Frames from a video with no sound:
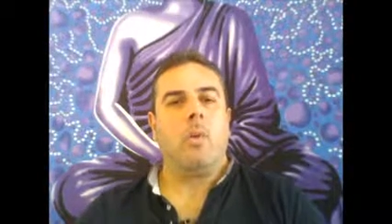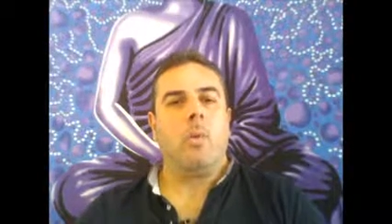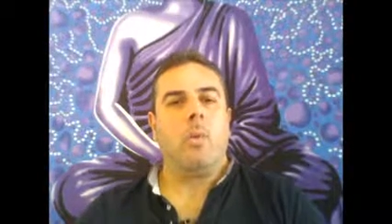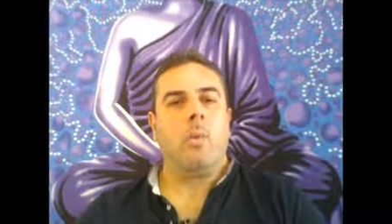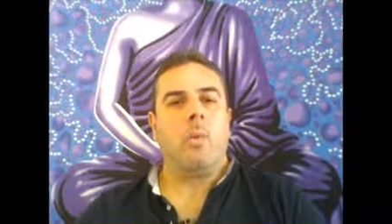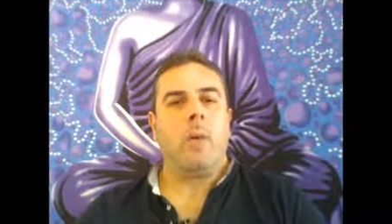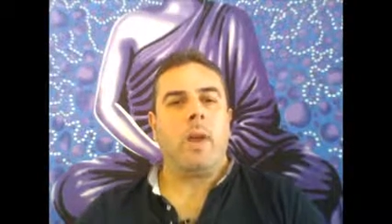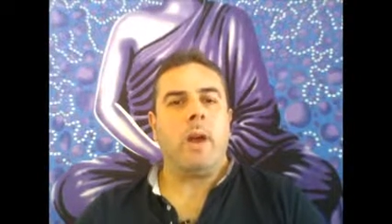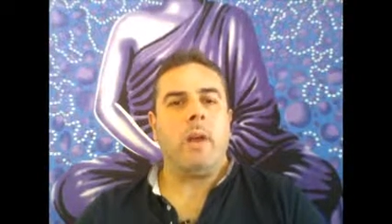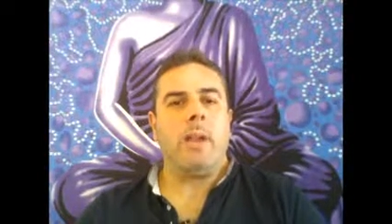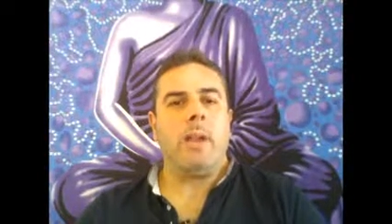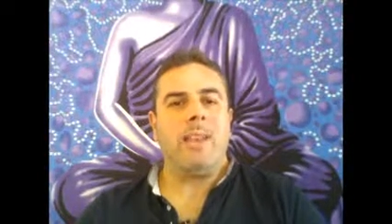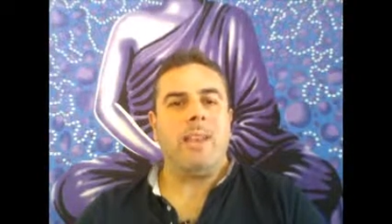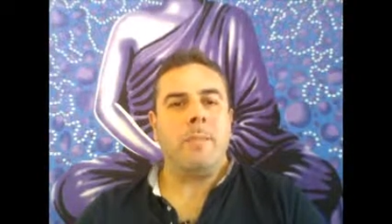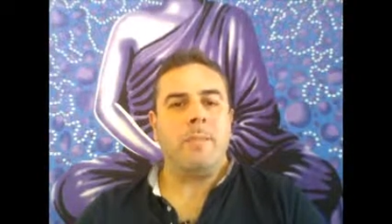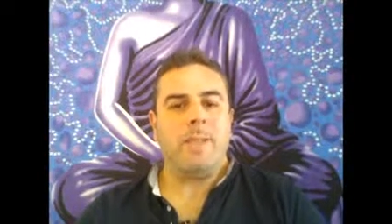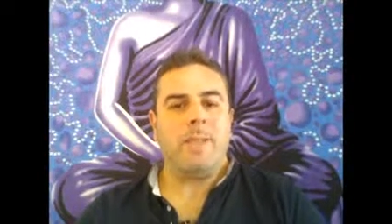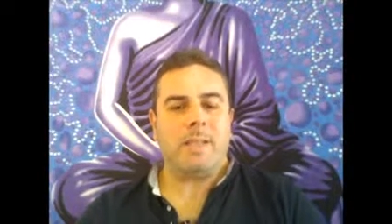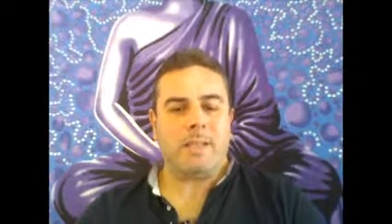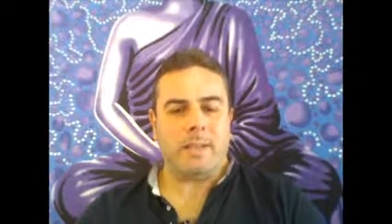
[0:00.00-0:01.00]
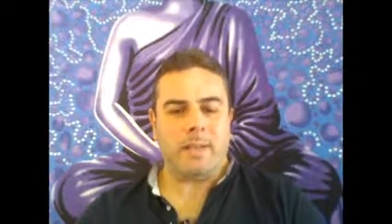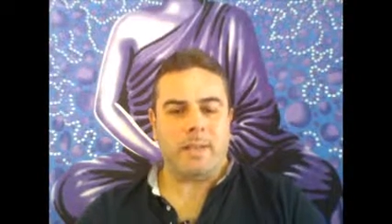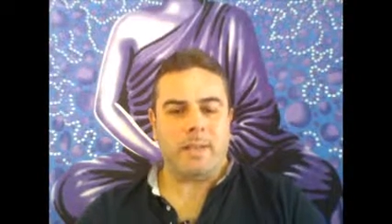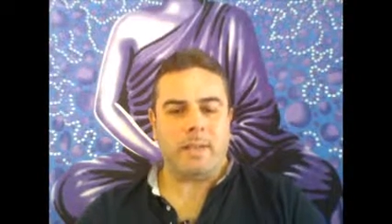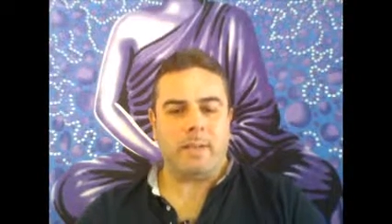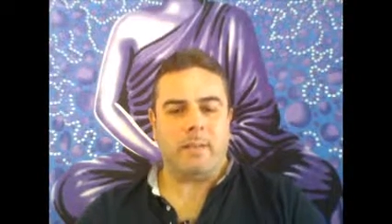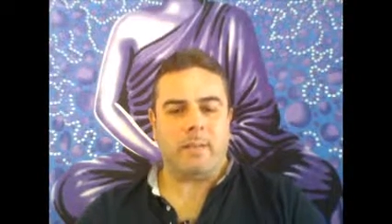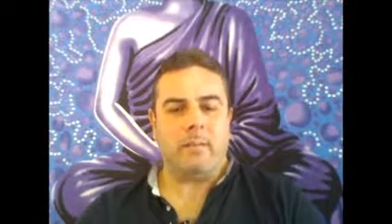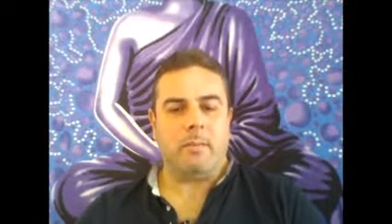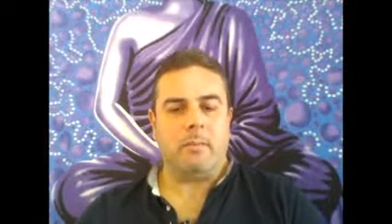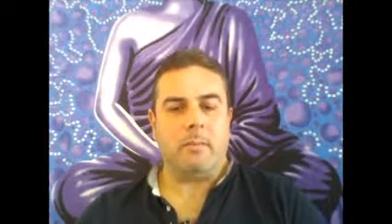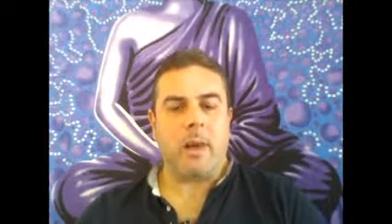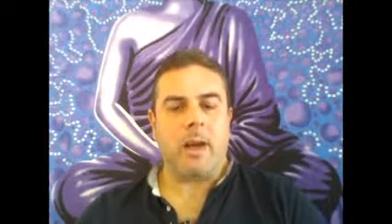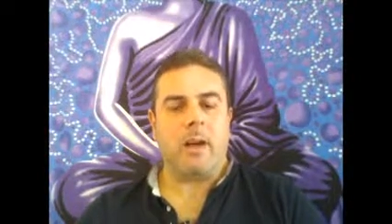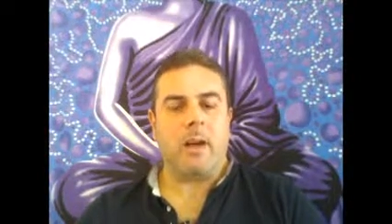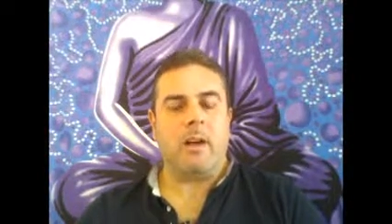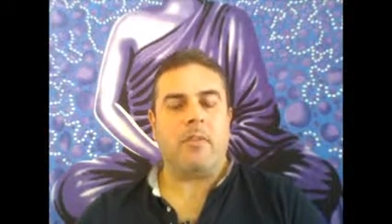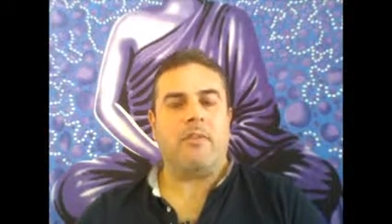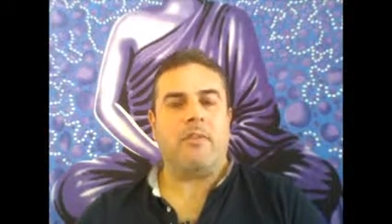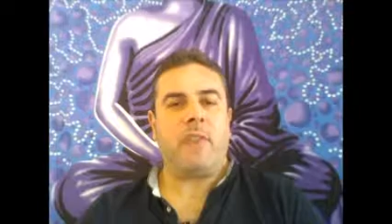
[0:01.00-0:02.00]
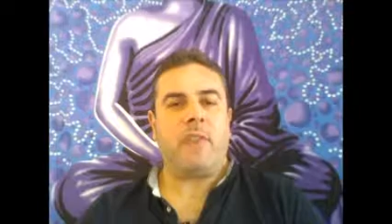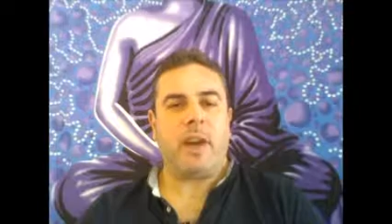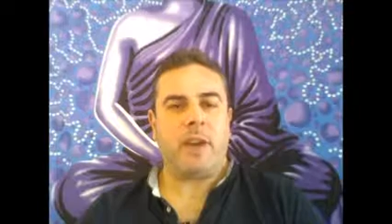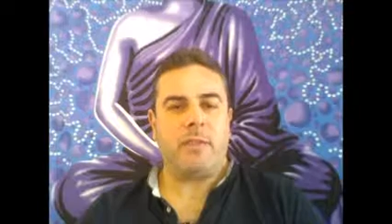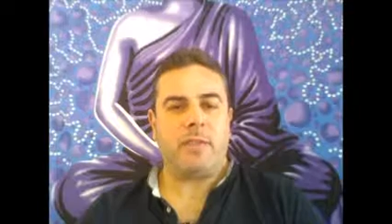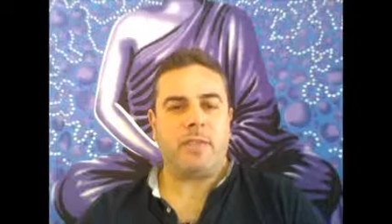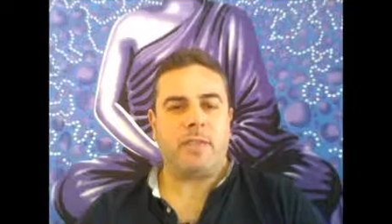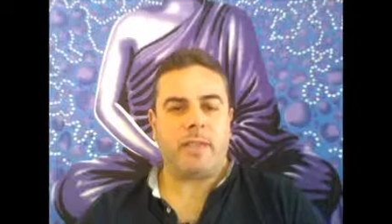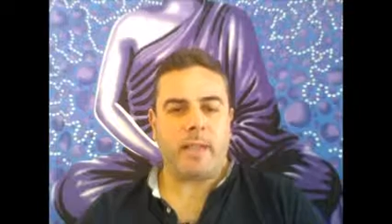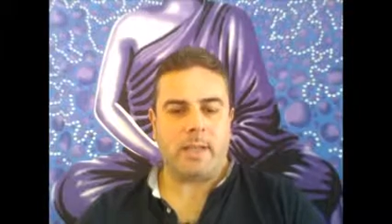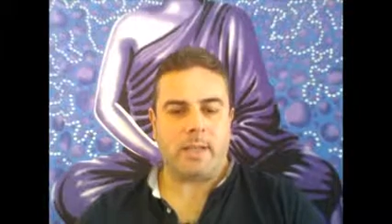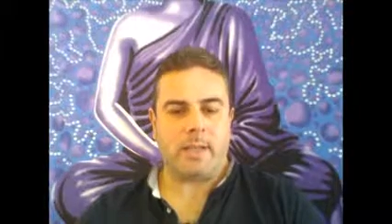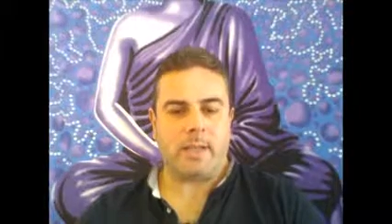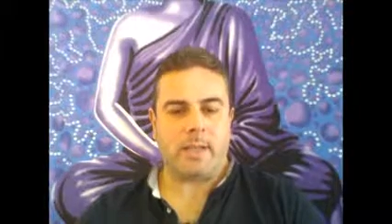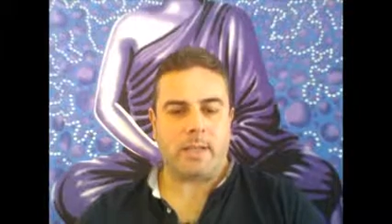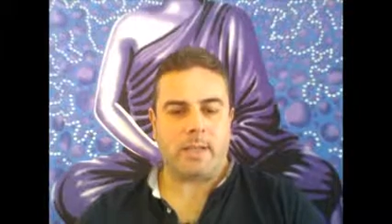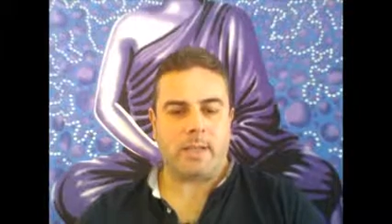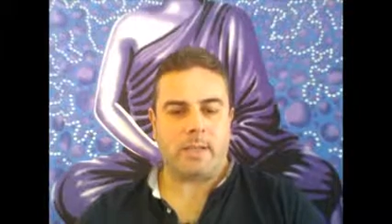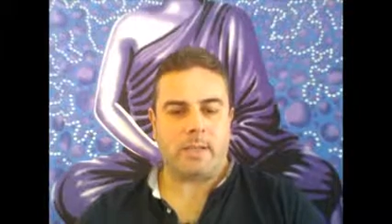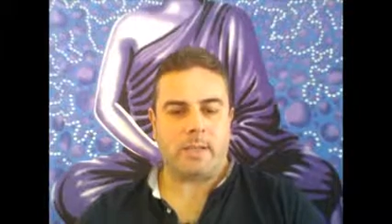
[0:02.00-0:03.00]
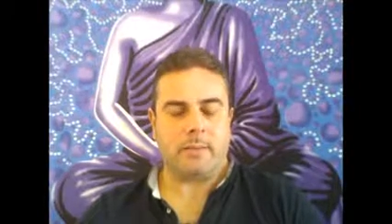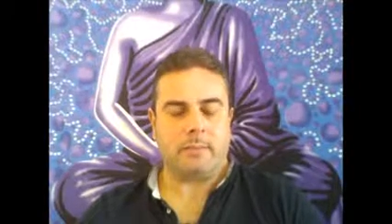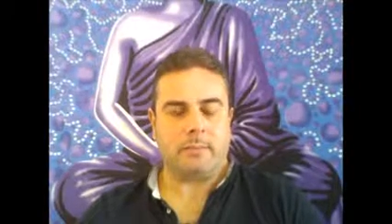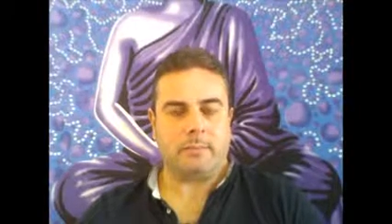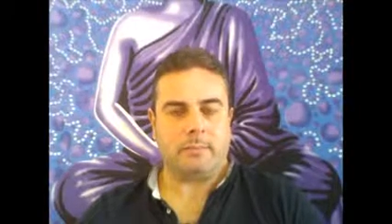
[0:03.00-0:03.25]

We are limited by our five senses.